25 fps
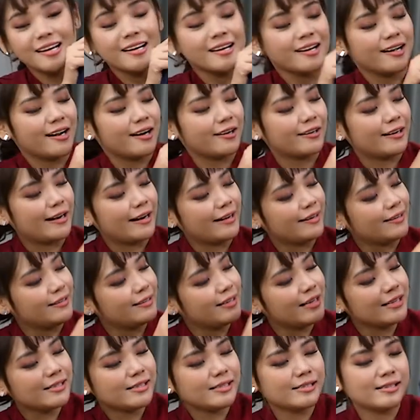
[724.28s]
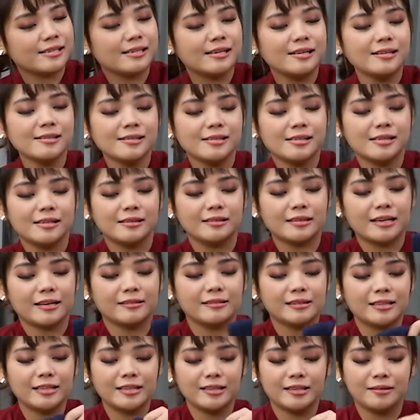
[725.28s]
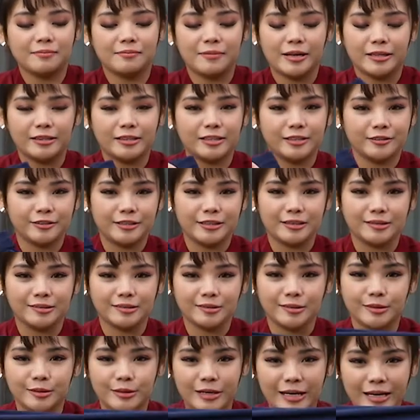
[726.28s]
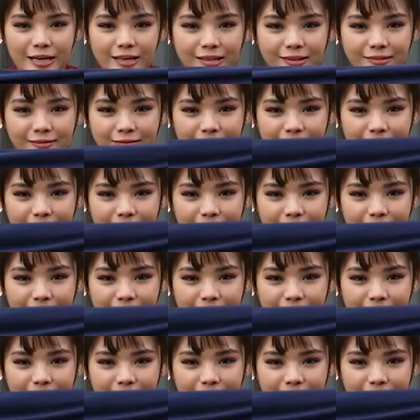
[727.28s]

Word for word: Alright, this is the synthetic material, okay?